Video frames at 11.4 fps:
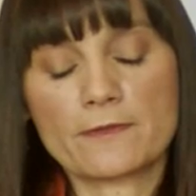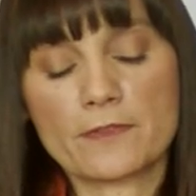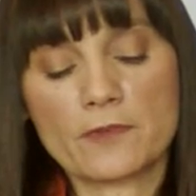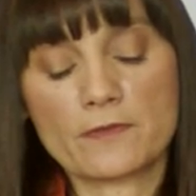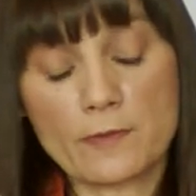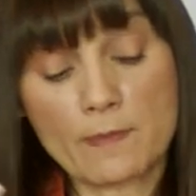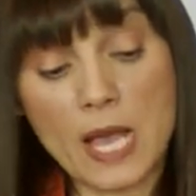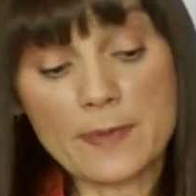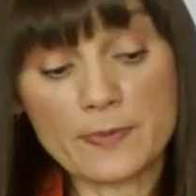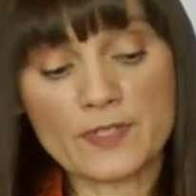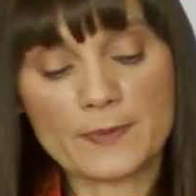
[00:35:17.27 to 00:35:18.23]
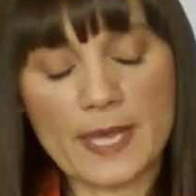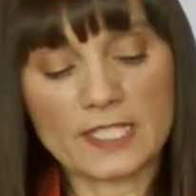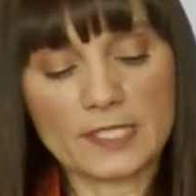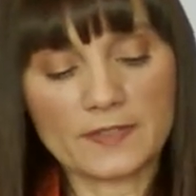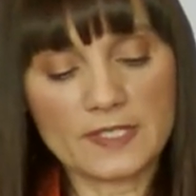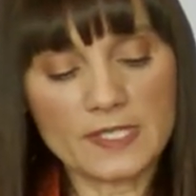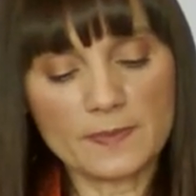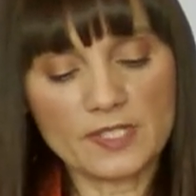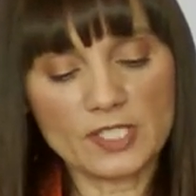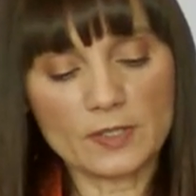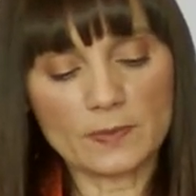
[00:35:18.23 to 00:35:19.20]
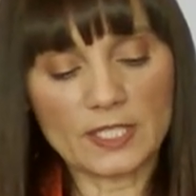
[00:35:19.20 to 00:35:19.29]
from, from my perspective, it seems
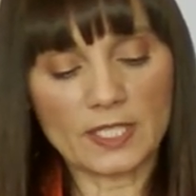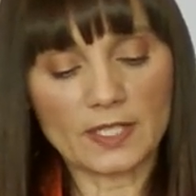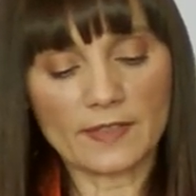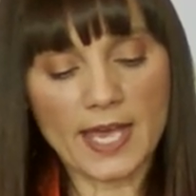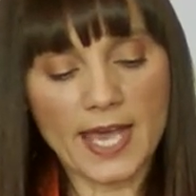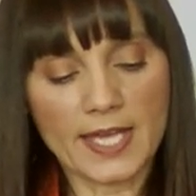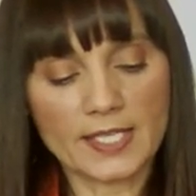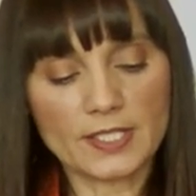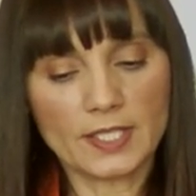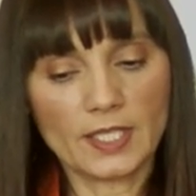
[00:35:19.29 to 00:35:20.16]
to be that